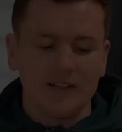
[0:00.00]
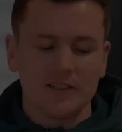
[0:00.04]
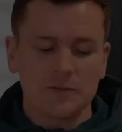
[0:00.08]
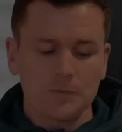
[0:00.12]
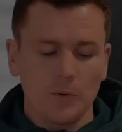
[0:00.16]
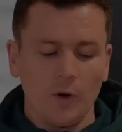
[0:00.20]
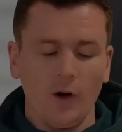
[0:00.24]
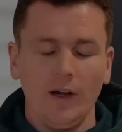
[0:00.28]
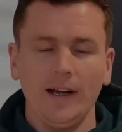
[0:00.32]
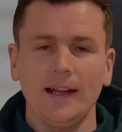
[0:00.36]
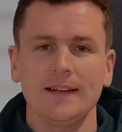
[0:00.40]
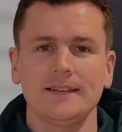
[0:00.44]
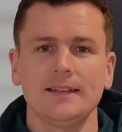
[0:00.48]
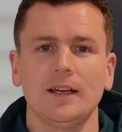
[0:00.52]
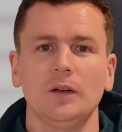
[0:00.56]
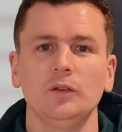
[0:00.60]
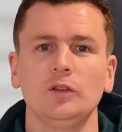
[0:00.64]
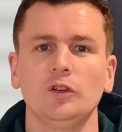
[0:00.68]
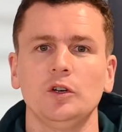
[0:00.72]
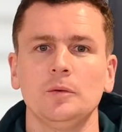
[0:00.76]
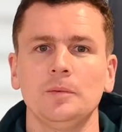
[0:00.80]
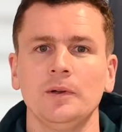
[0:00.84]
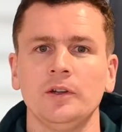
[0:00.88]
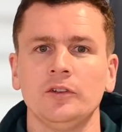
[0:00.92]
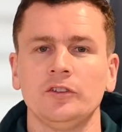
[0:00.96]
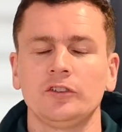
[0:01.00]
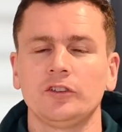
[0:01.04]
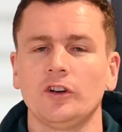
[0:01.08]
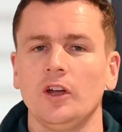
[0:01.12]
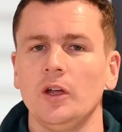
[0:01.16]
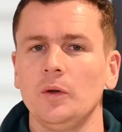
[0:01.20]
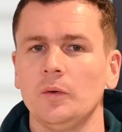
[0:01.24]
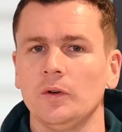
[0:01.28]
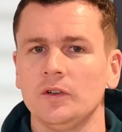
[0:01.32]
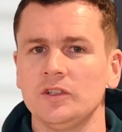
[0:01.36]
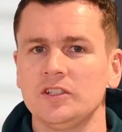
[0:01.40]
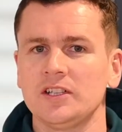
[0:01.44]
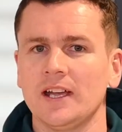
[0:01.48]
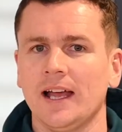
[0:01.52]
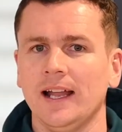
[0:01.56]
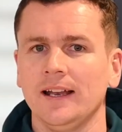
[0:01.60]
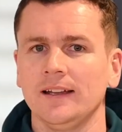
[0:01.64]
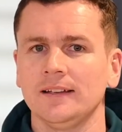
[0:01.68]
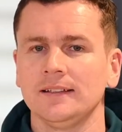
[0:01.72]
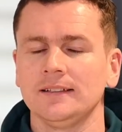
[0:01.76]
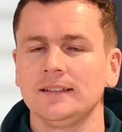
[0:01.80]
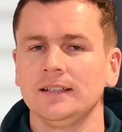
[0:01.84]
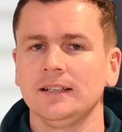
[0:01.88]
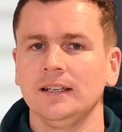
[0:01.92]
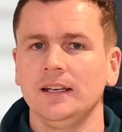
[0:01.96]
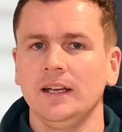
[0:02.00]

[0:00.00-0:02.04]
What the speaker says: Inspired at South Dublin Try One Challenge